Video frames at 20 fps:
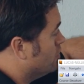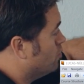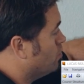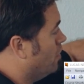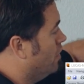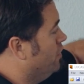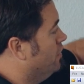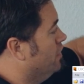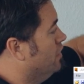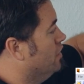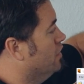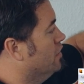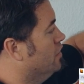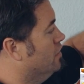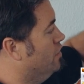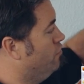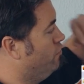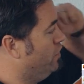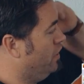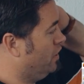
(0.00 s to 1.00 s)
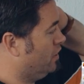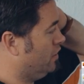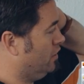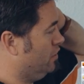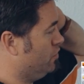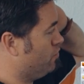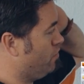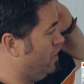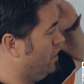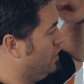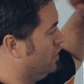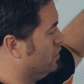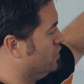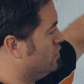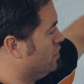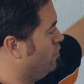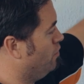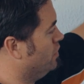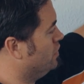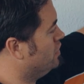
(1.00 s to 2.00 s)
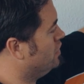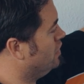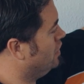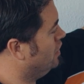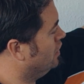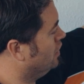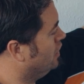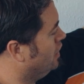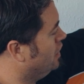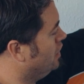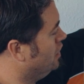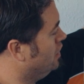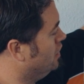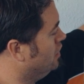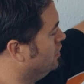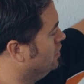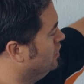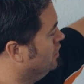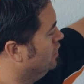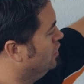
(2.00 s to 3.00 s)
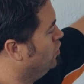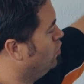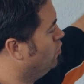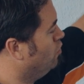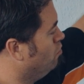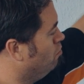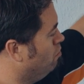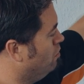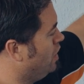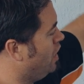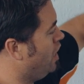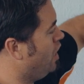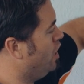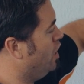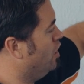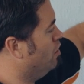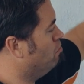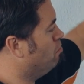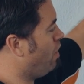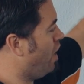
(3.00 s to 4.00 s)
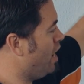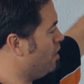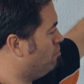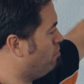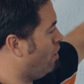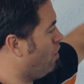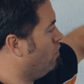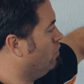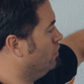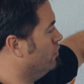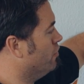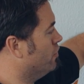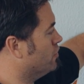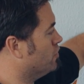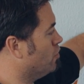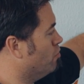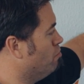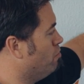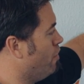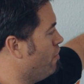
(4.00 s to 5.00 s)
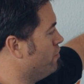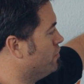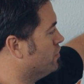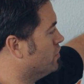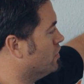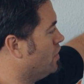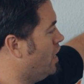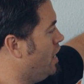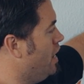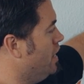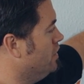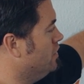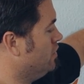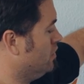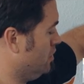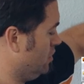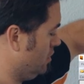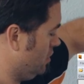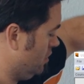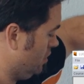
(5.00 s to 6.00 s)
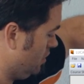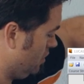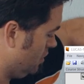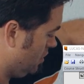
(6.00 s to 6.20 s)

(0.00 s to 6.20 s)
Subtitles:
is what the vehicle is reading. So we're seeing here bipolar, it's on both sides.